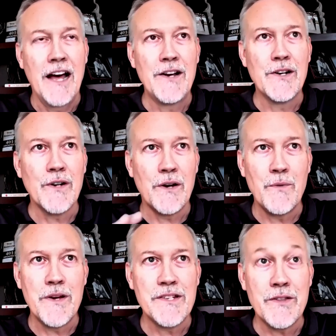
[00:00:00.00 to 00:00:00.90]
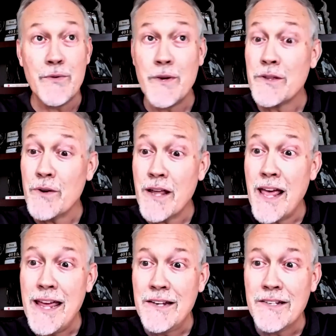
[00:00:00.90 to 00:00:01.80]
Under ERISA
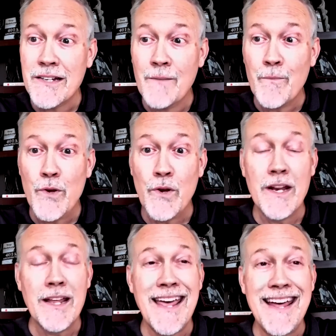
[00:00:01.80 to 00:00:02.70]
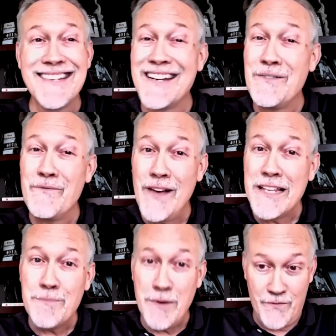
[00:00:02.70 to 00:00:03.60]
338, you can engage an
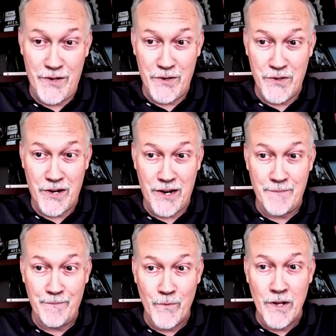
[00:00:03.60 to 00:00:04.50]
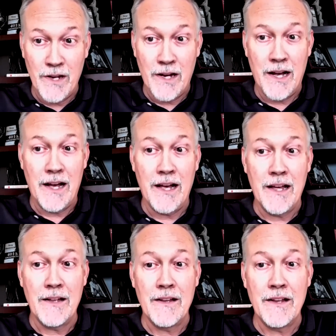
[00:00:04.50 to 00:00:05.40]
investment fiduciary.
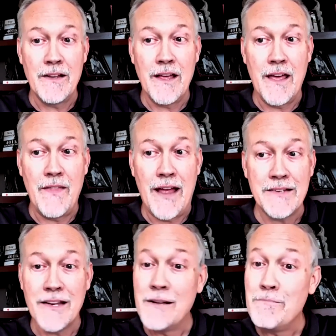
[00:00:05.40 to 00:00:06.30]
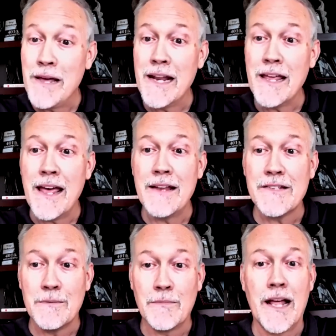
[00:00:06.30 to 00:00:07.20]
And that's going to
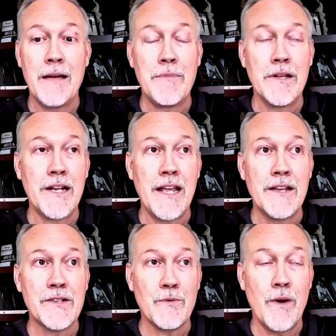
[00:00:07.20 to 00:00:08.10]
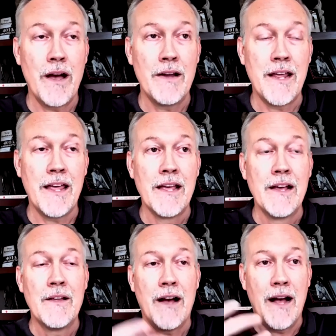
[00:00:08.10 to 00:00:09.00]
mitigate some liability surrounding
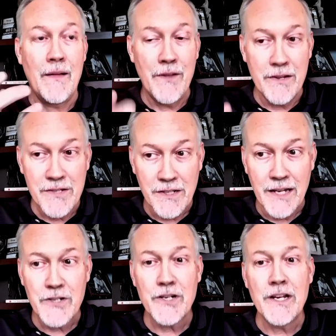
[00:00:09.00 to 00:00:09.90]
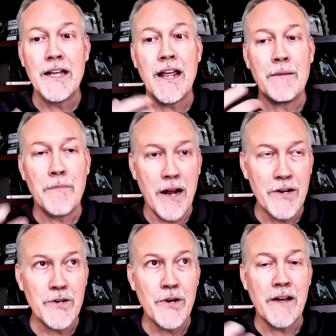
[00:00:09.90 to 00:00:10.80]
the selection and
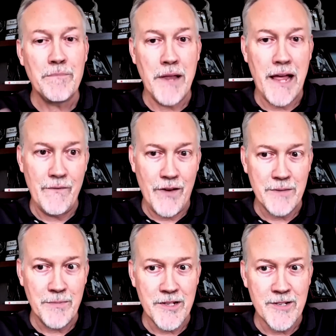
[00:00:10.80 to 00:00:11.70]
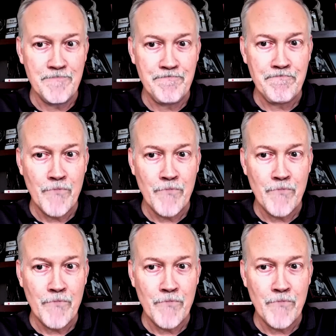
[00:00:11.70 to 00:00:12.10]
monitoring of plan investments.